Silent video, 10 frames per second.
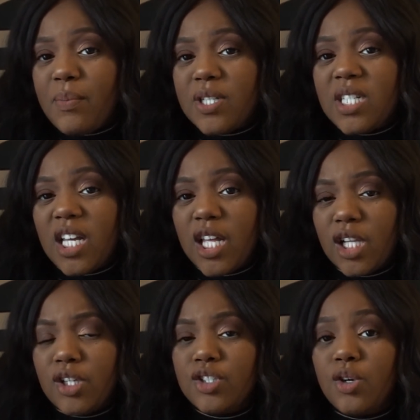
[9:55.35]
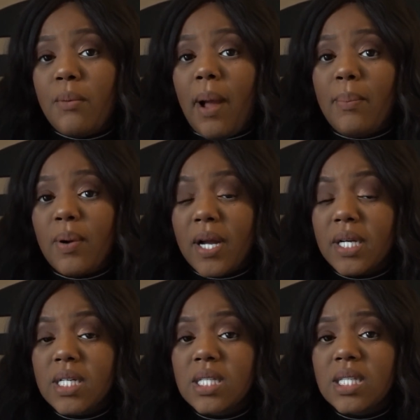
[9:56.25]
particular during my
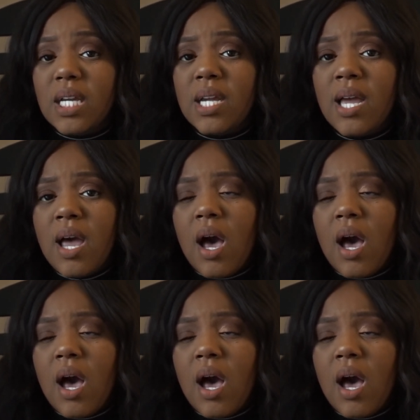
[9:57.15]
pregnancy.